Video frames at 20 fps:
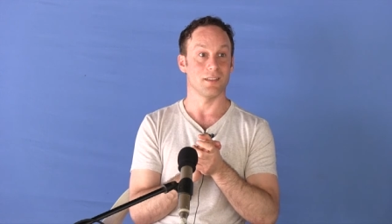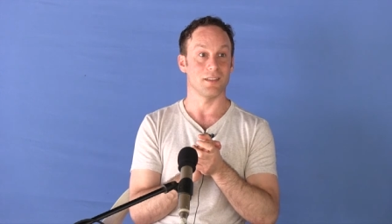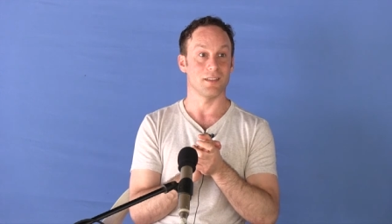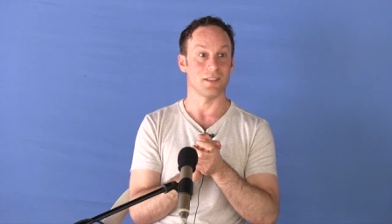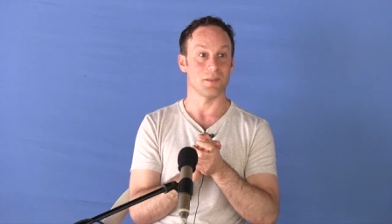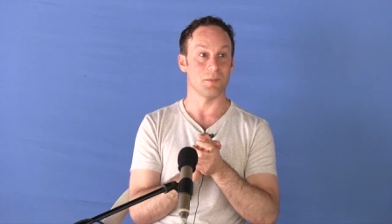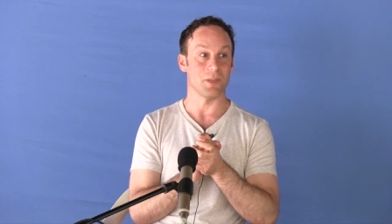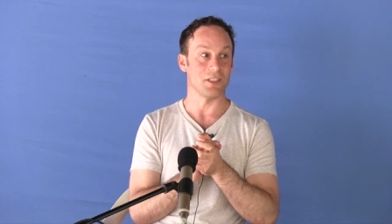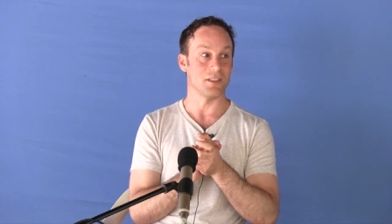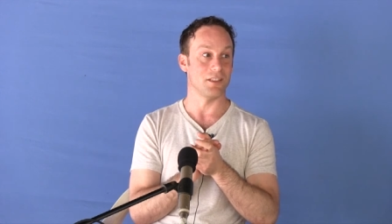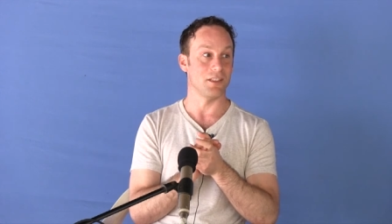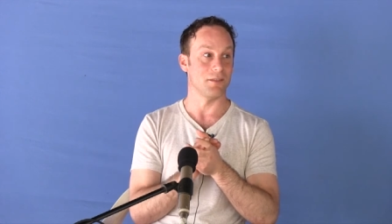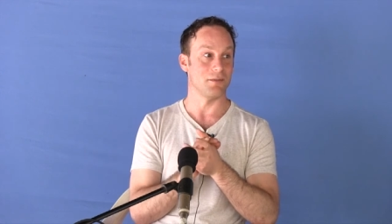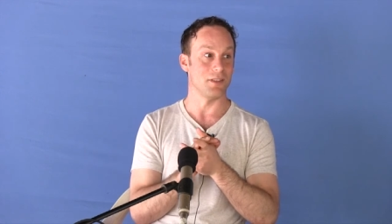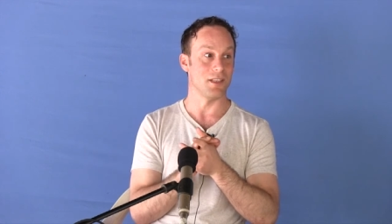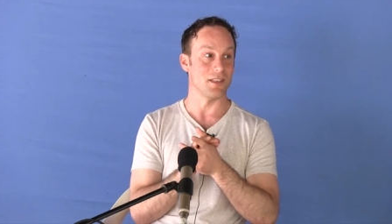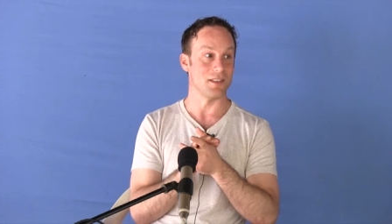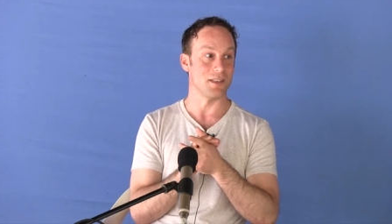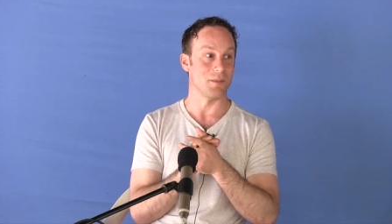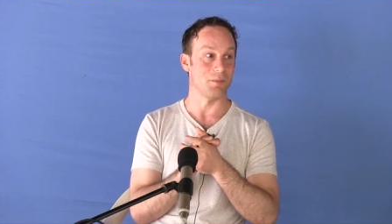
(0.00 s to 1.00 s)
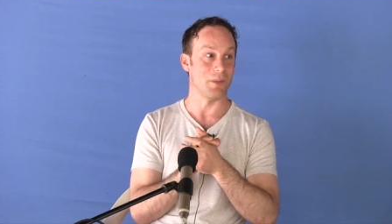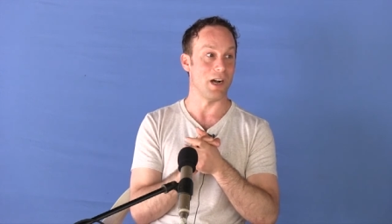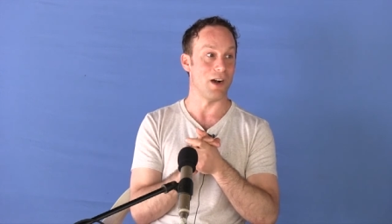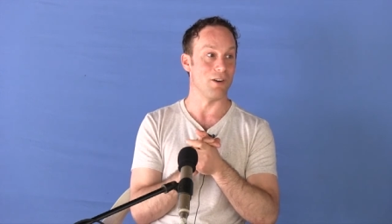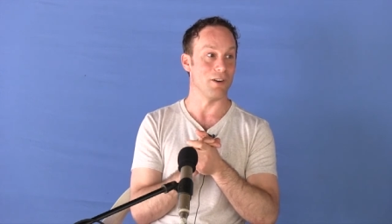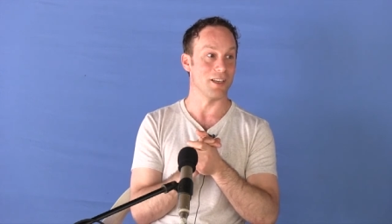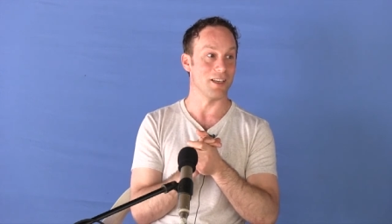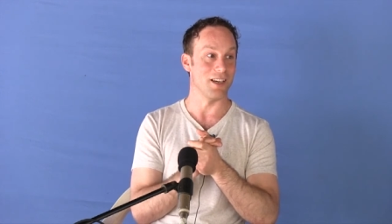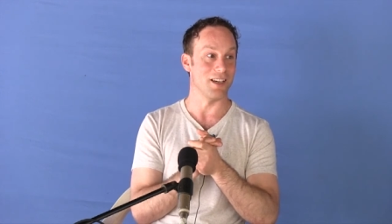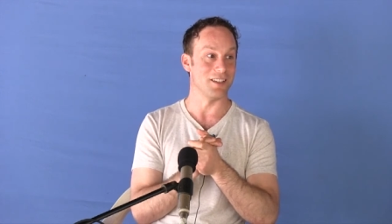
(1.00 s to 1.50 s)
Especially if there's a
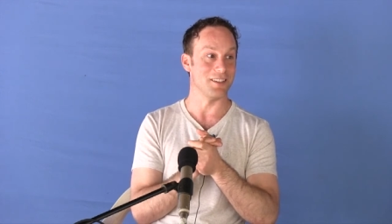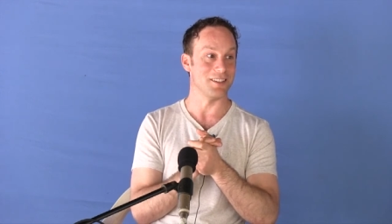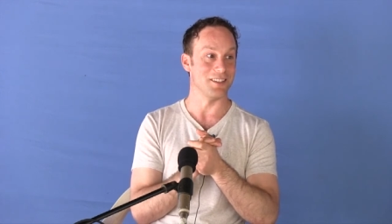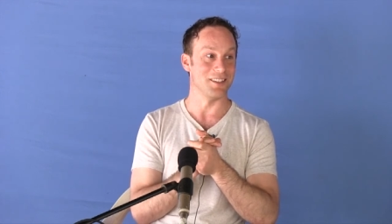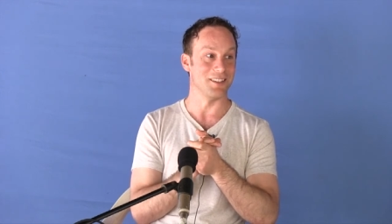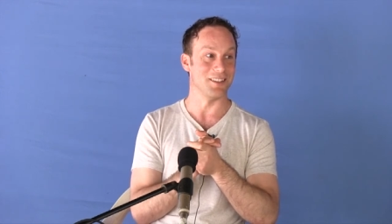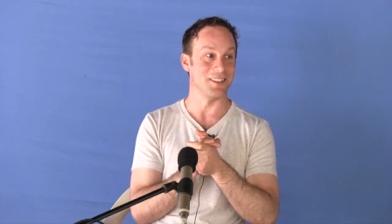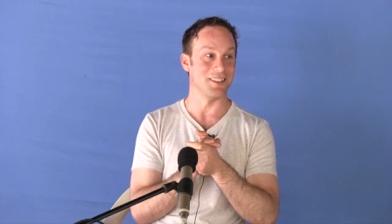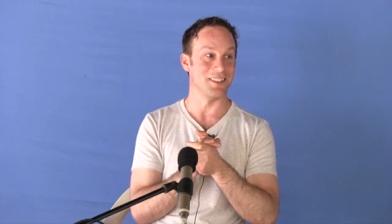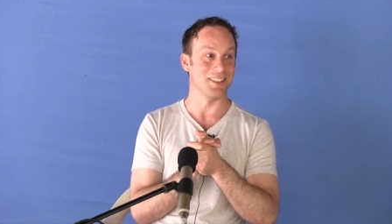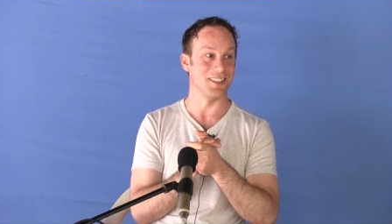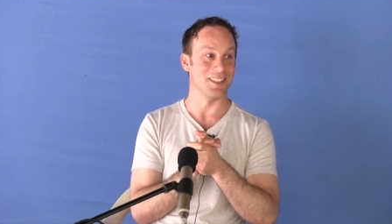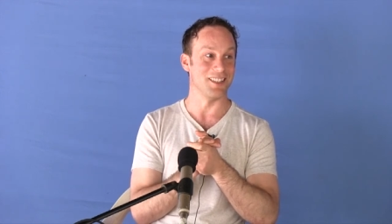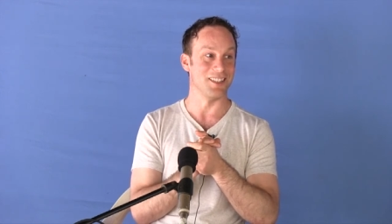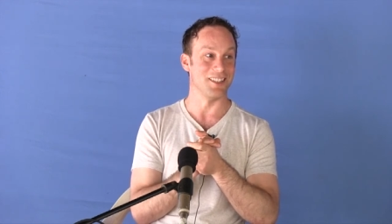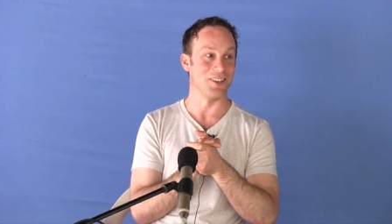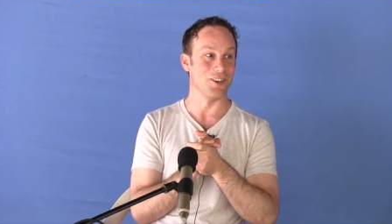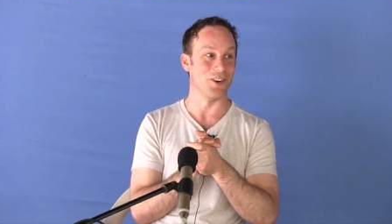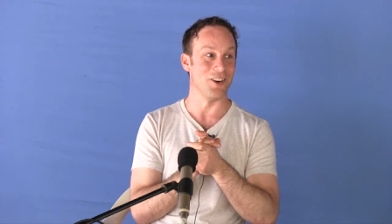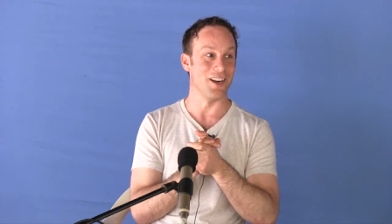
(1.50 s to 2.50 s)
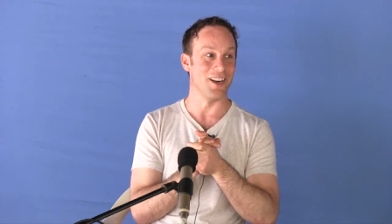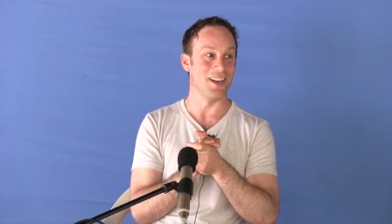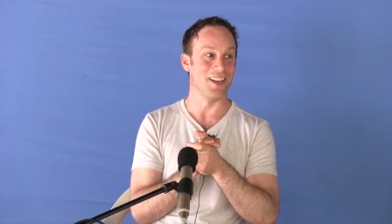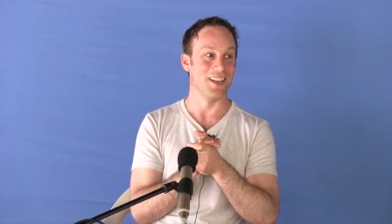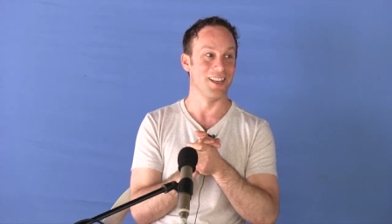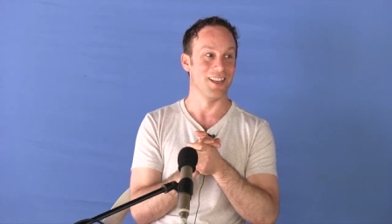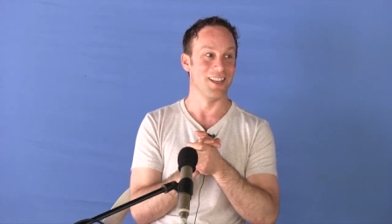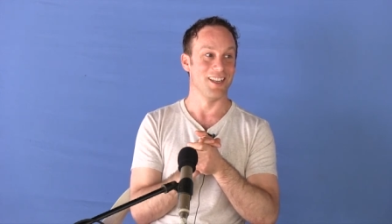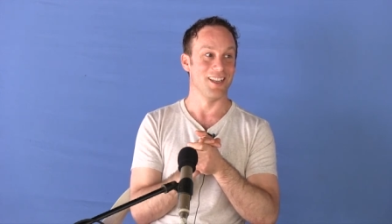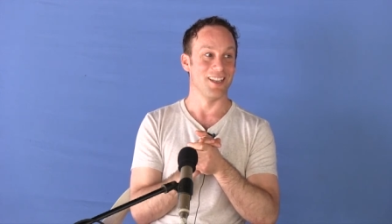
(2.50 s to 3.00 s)
power cut in, in Goa
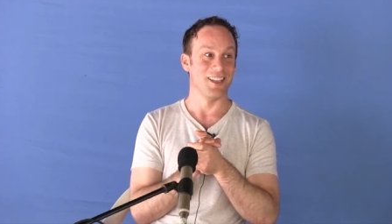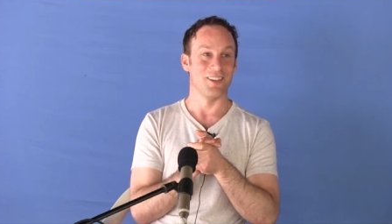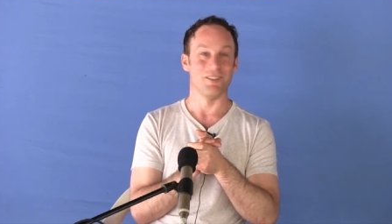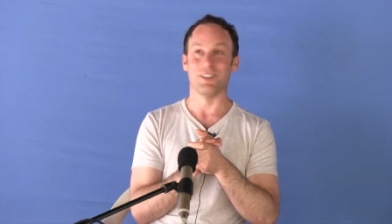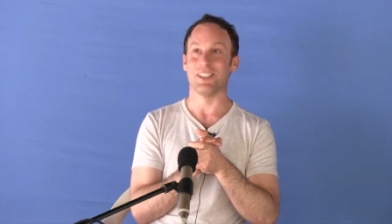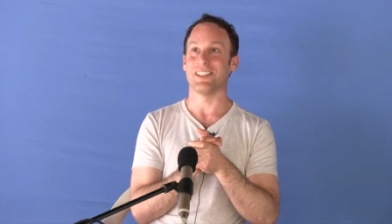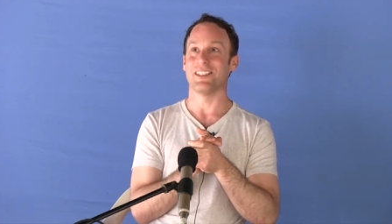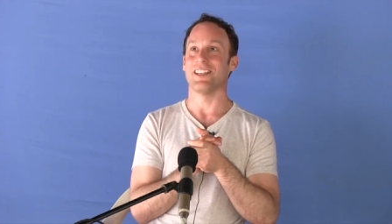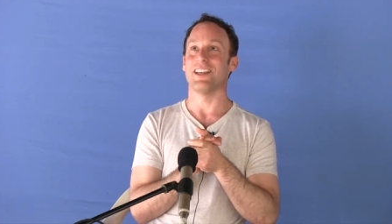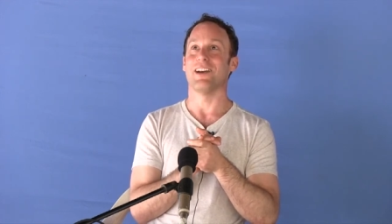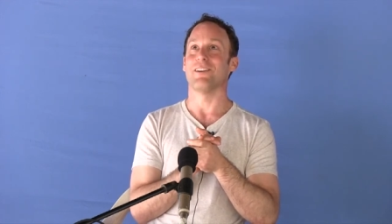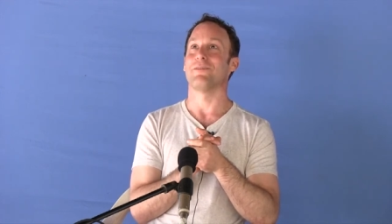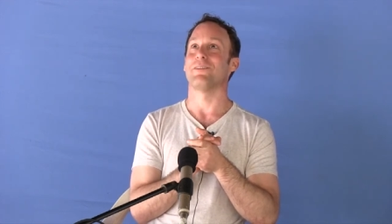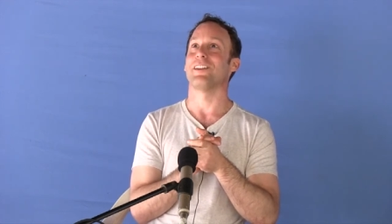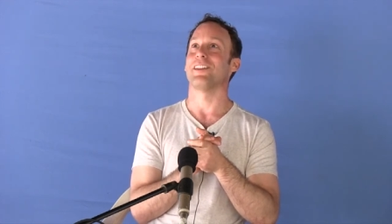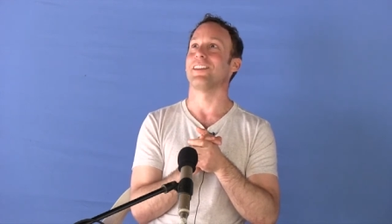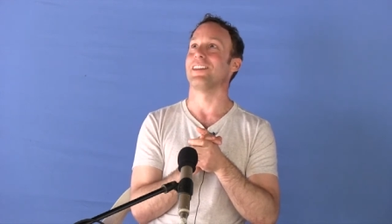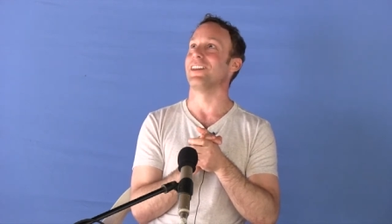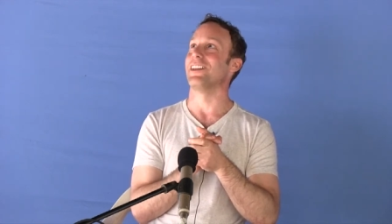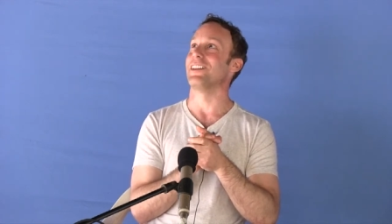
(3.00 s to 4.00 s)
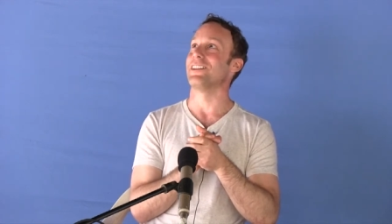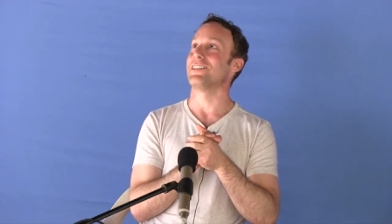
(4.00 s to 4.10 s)
we see everything.